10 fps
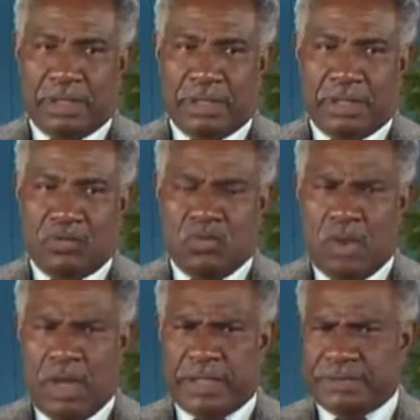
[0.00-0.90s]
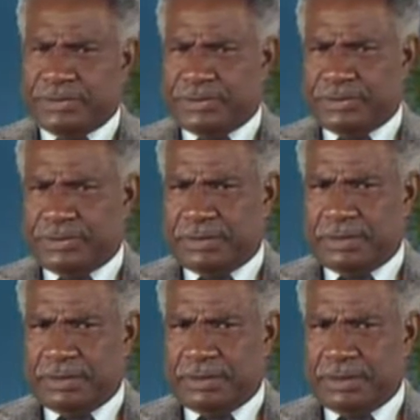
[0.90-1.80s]
It was.
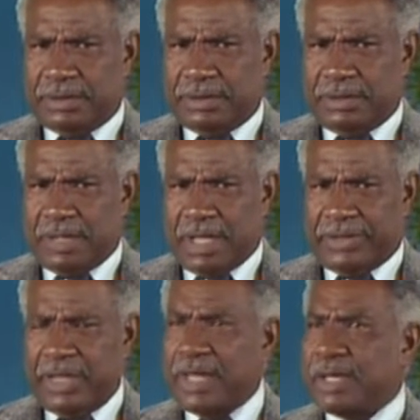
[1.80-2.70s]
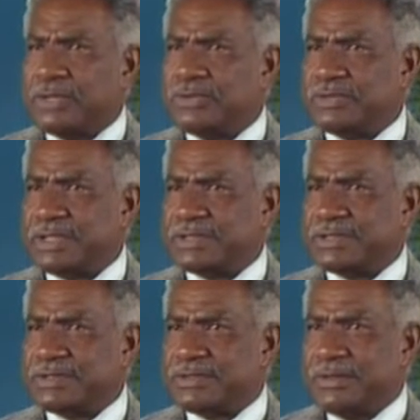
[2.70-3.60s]
I think I could do
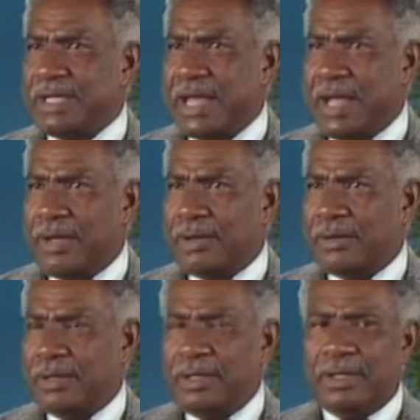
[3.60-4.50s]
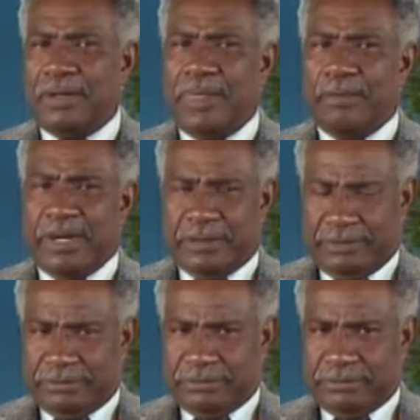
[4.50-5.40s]
justice to it now. But
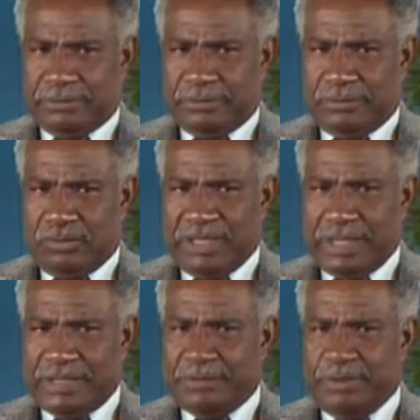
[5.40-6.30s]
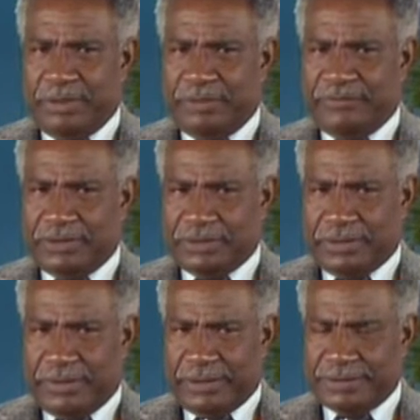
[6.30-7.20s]
when I did Purlie
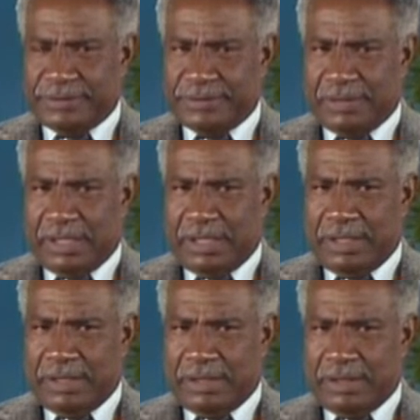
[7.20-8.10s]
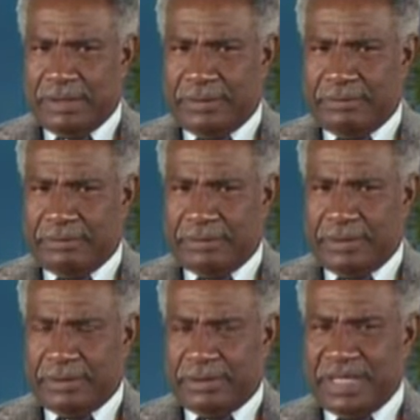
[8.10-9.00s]
Victorious in uh,
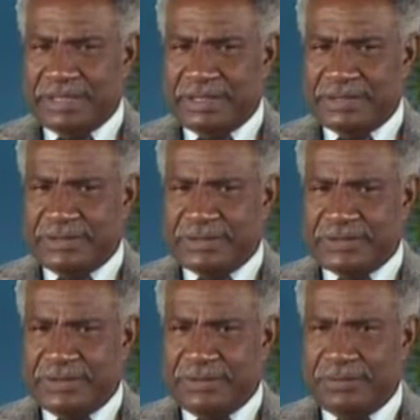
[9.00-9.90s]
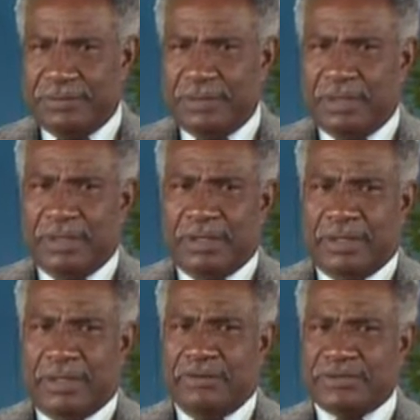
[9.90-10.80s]
1962,
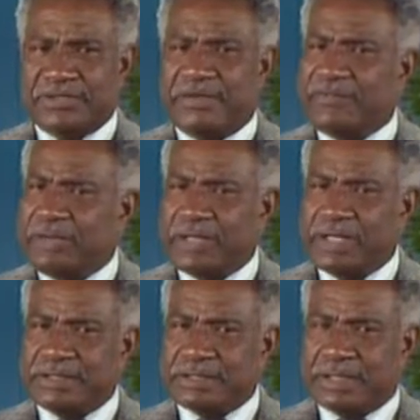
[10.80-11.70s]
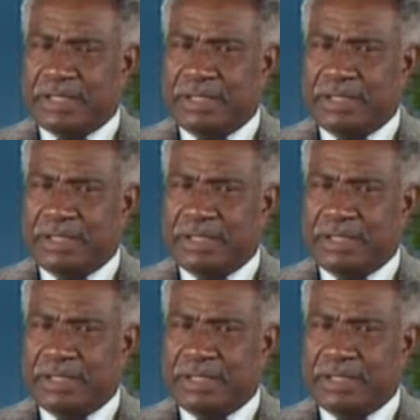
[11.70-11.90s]
there were several things that